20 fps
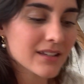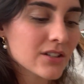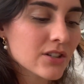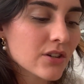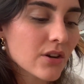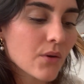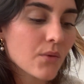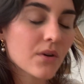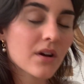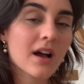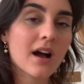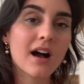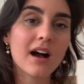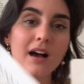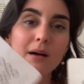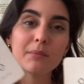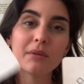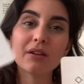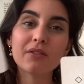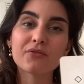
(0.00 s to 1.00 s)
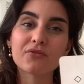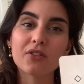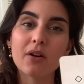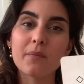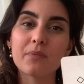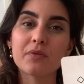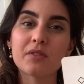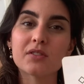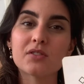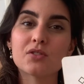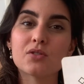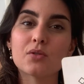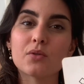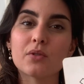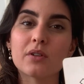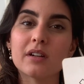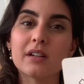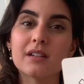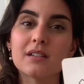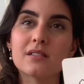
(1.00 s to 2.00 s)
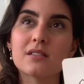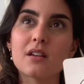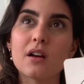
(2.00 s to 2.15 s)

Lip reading: you know, coming from the stories